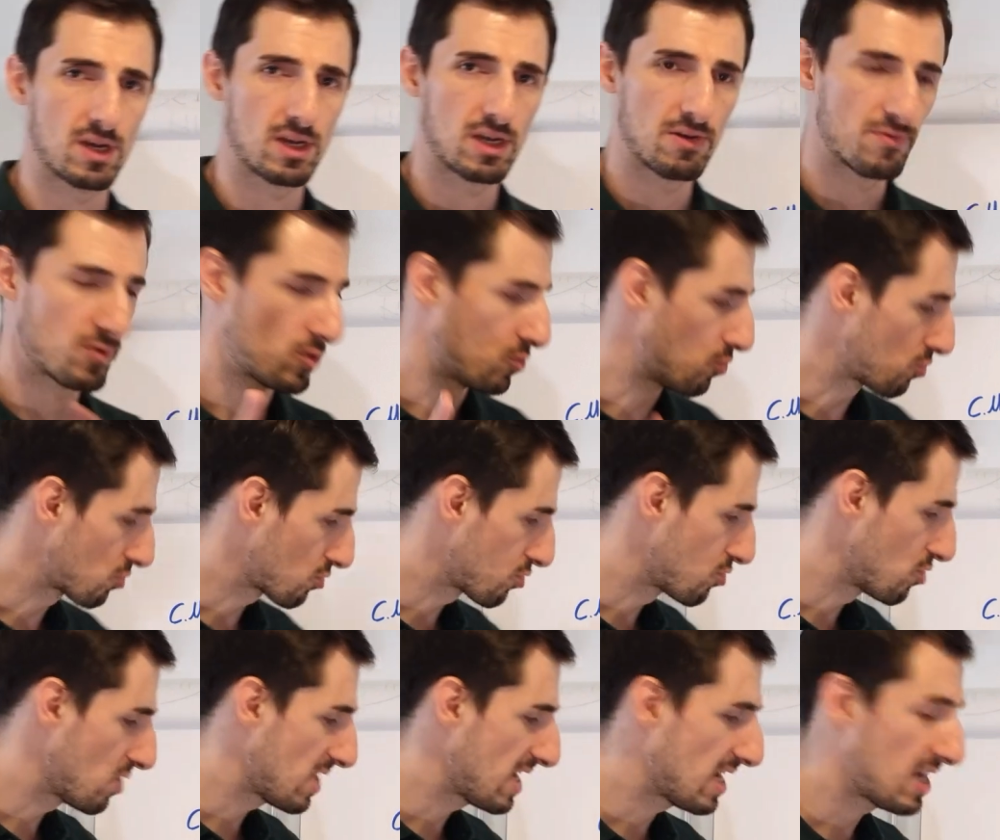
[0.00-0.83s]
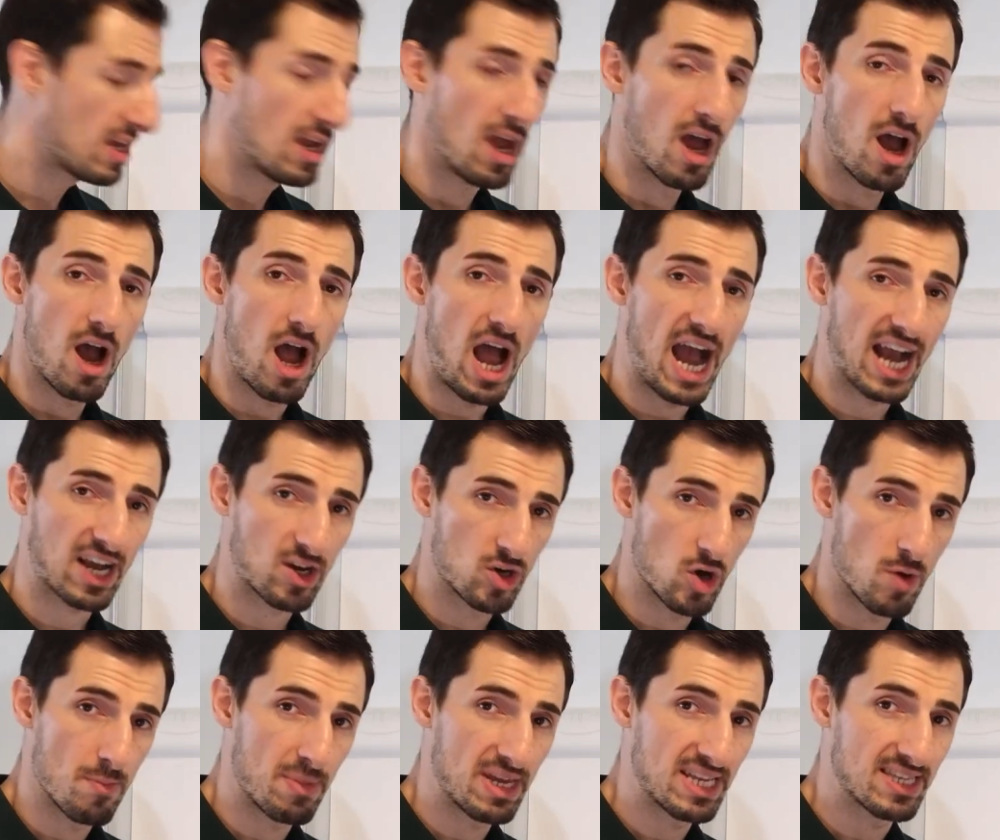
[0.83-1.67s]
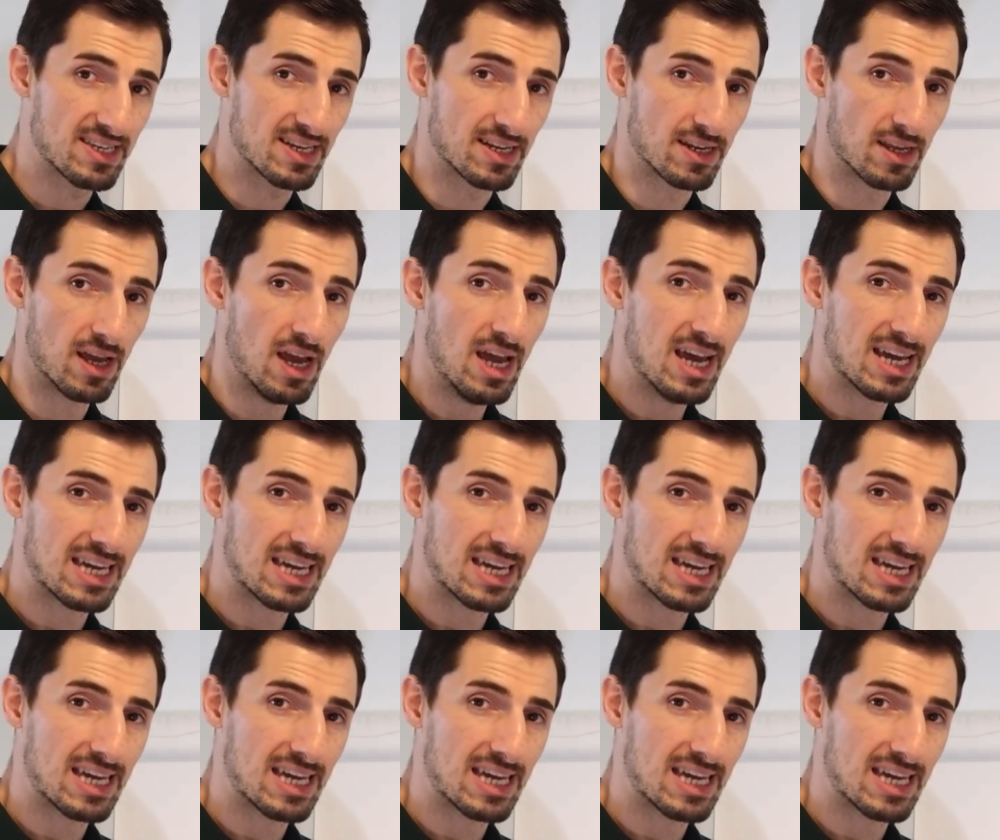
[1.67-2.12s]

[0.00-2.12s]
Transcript: If you truly are committed,